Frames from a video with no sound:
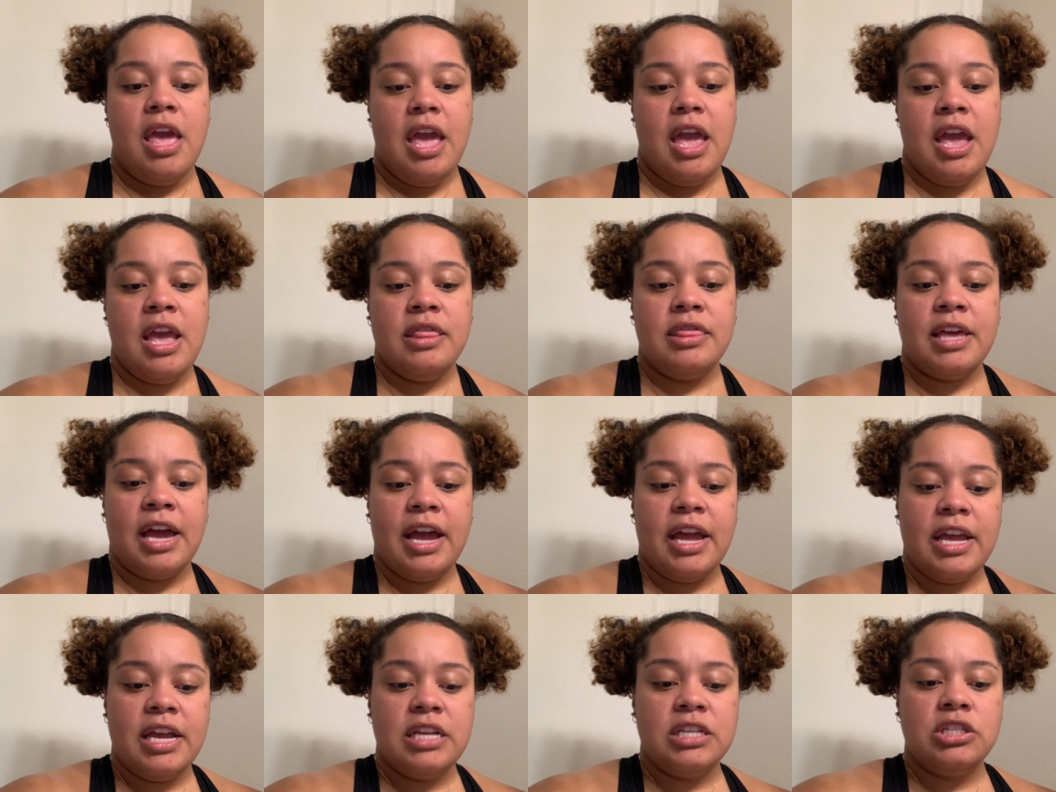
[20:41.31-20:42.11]
And that
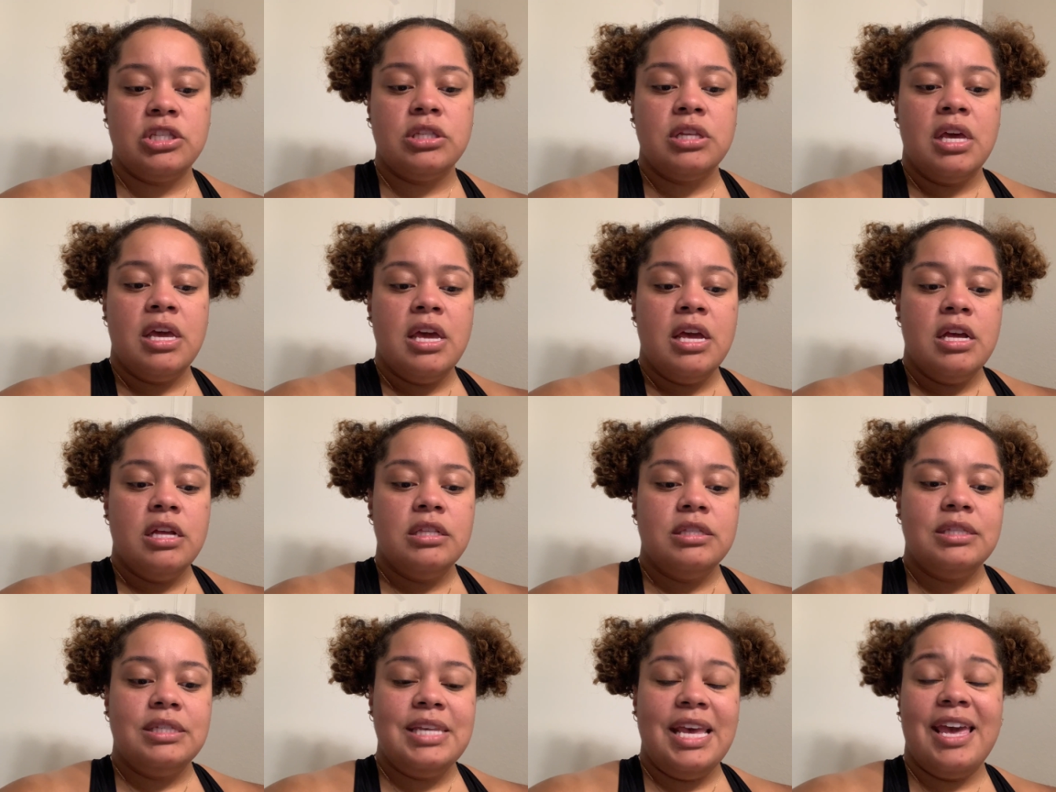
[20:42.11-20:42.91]
has
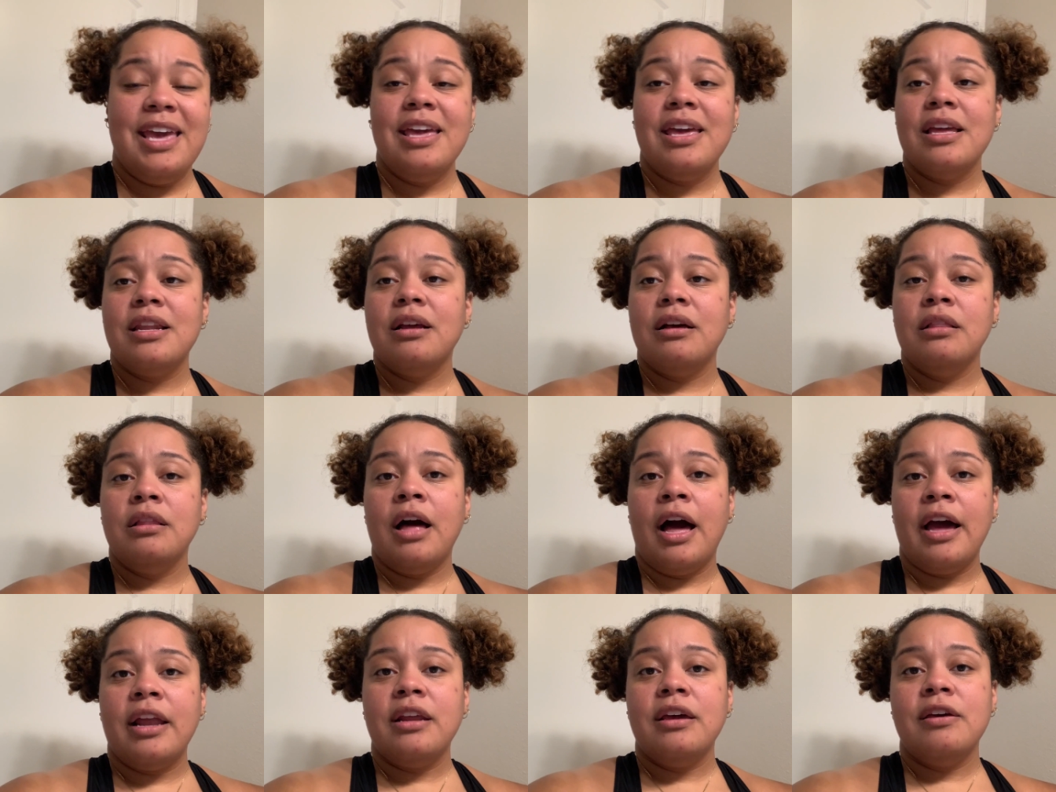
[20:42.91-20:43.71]
taken a
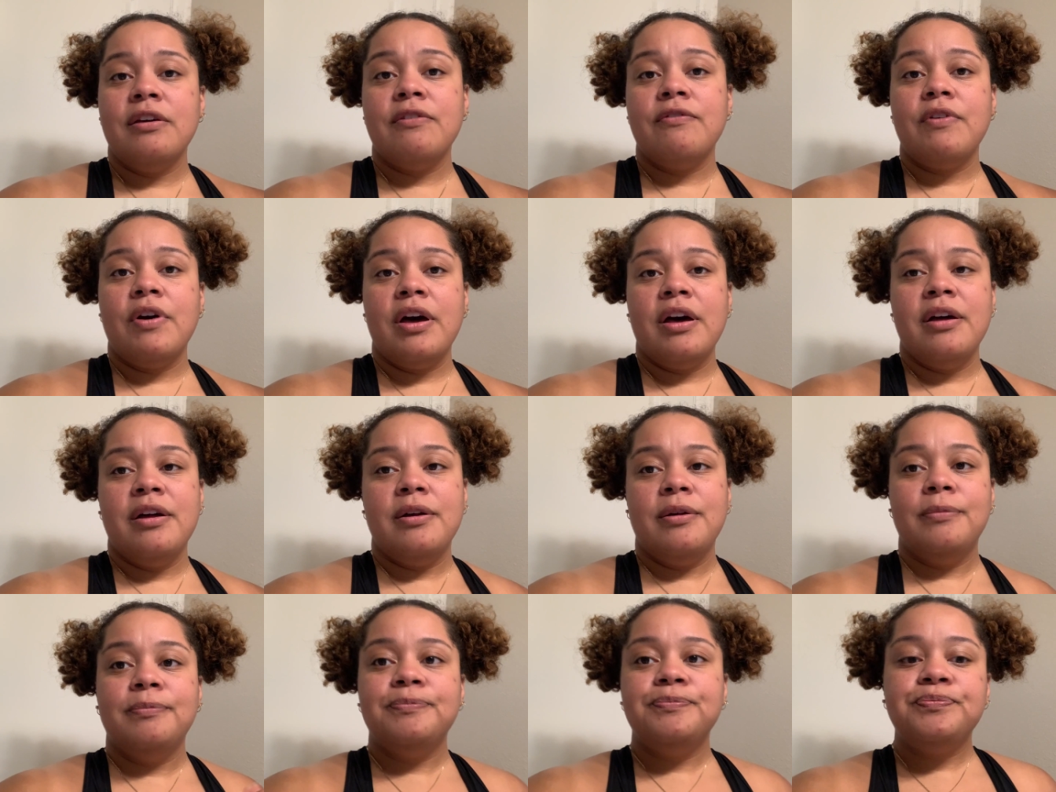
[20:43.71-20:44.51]
lot
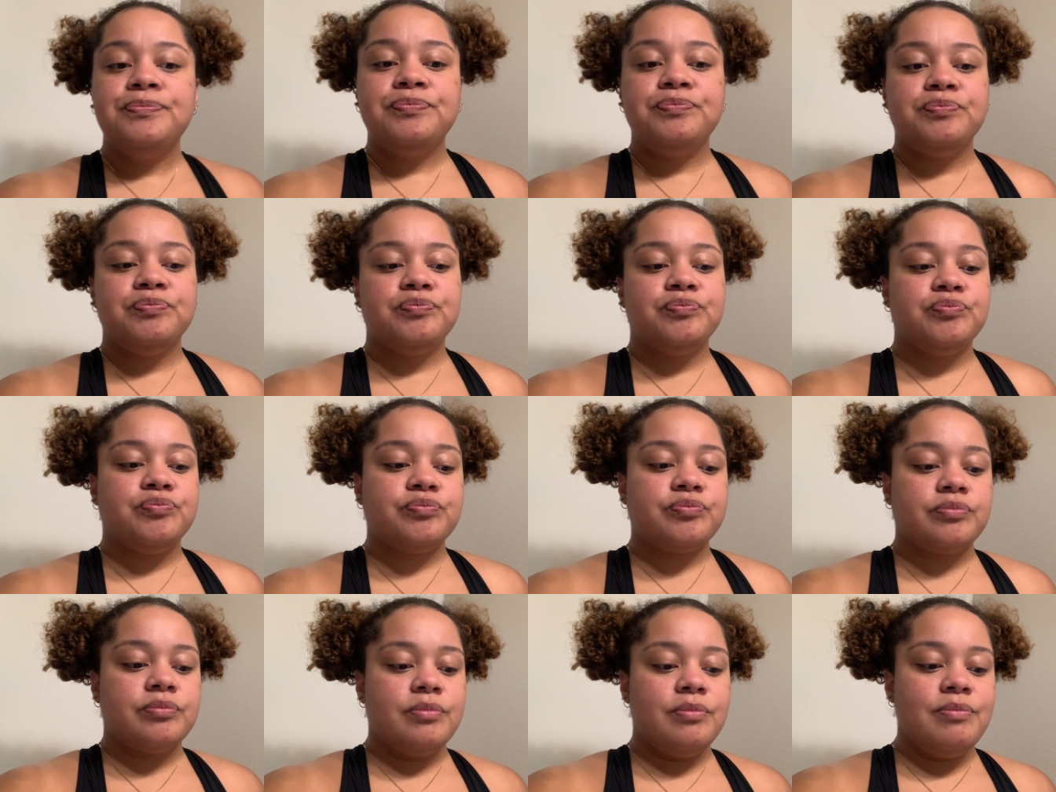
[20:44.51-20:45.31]
of
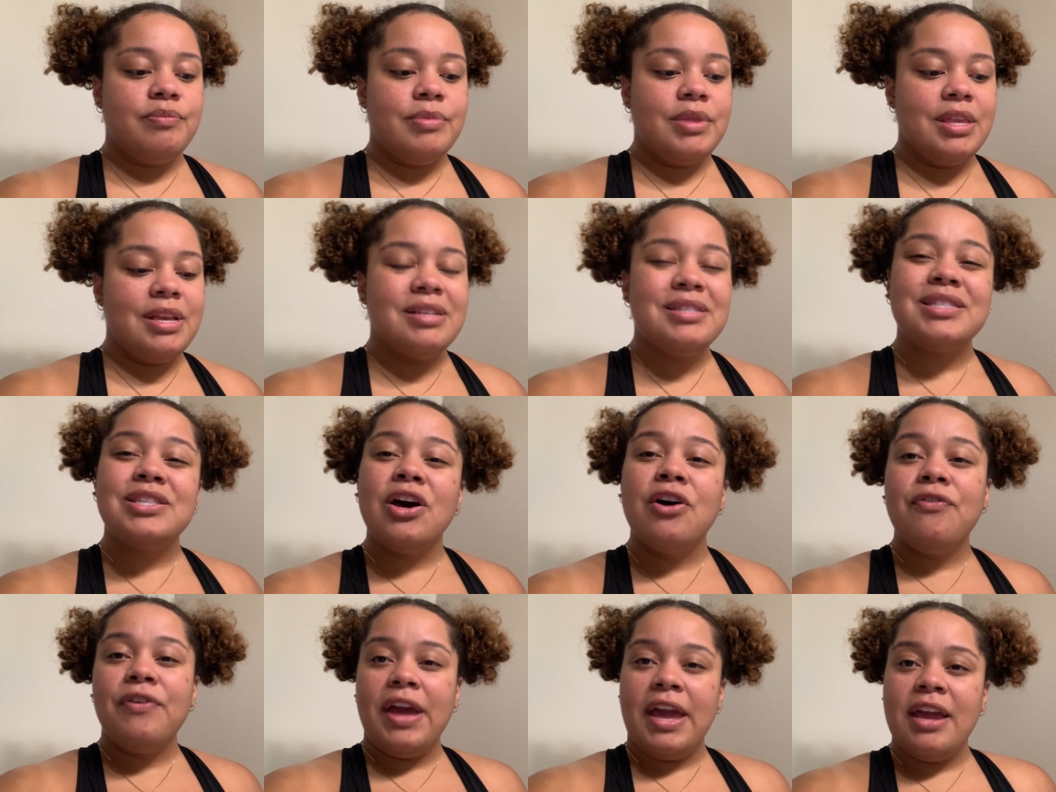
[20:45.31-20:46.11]

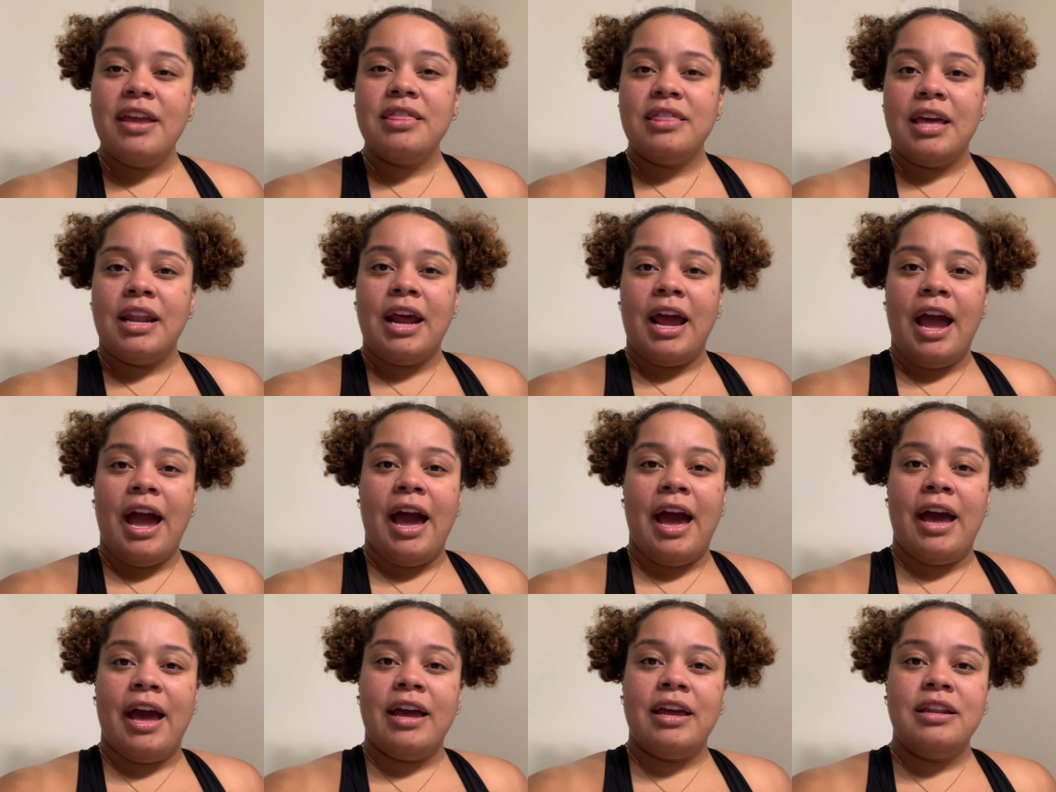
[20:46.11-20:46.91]
self-hate that I
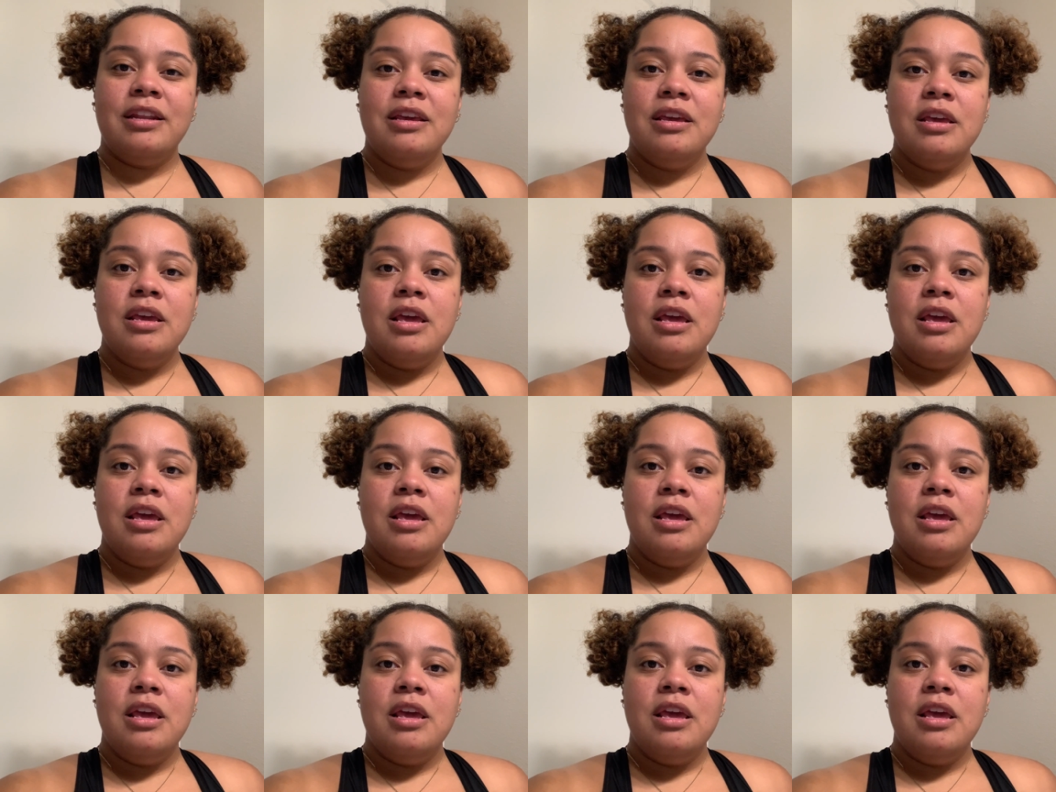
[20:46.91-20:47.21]
had